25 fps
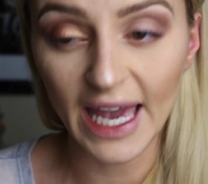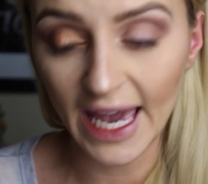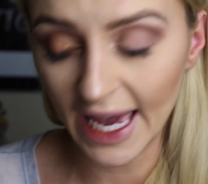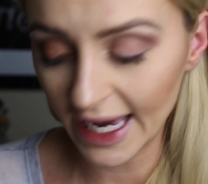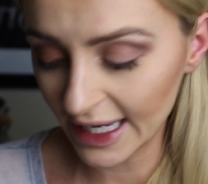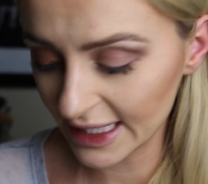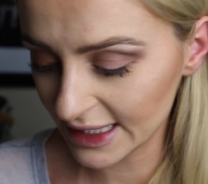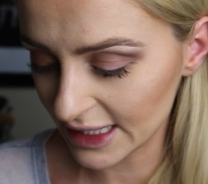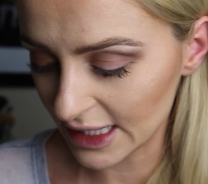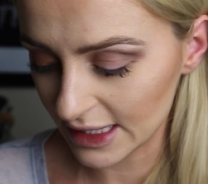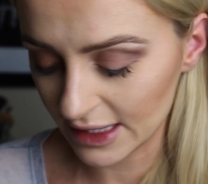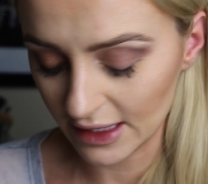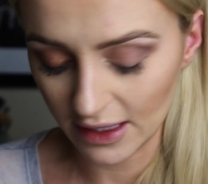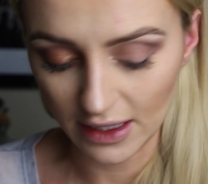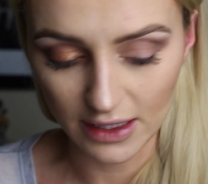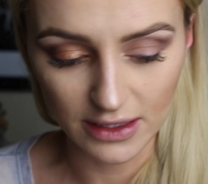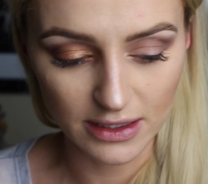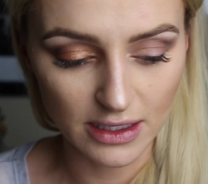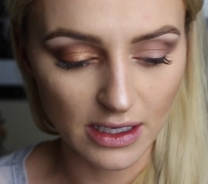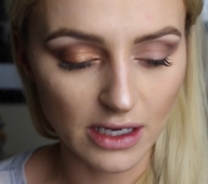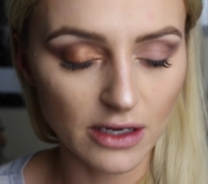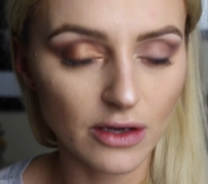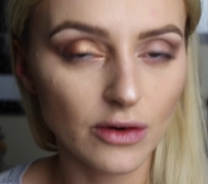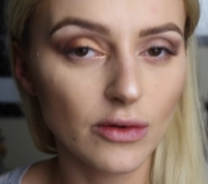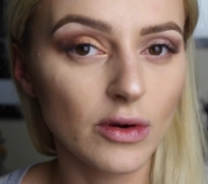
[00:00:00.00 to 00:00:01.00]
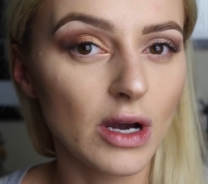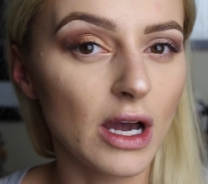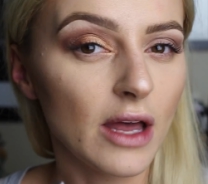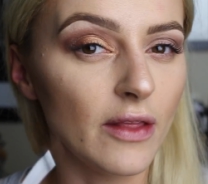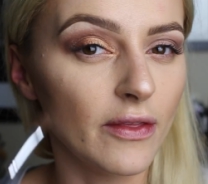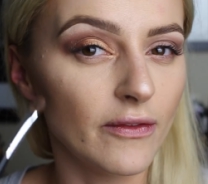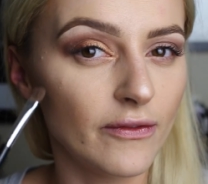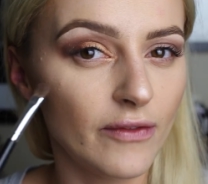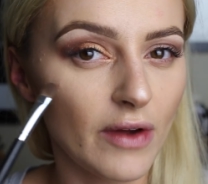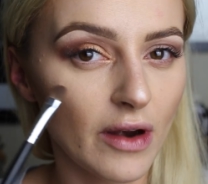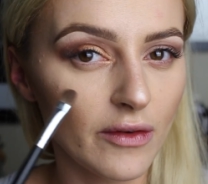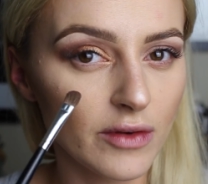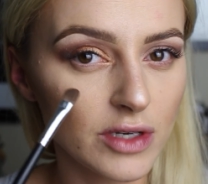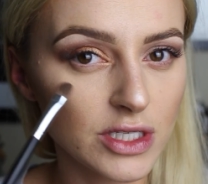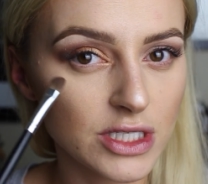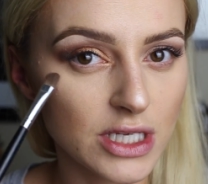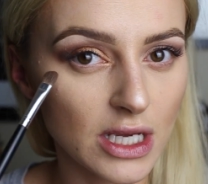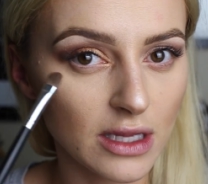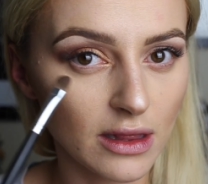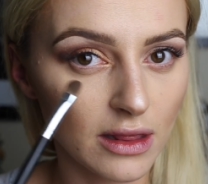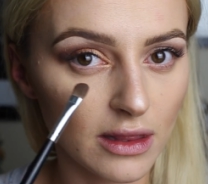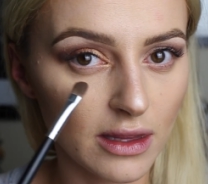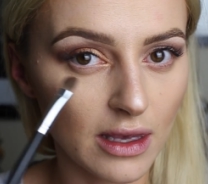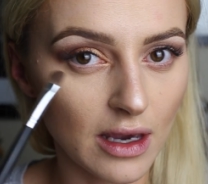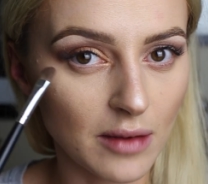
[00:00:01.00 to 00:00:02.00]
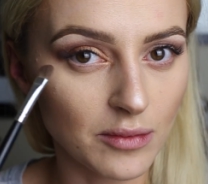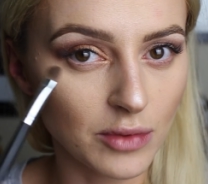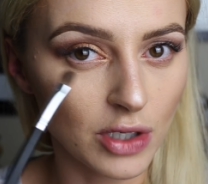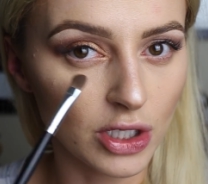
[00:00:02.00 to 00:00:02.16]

excess eyeshadow, and very gently I'm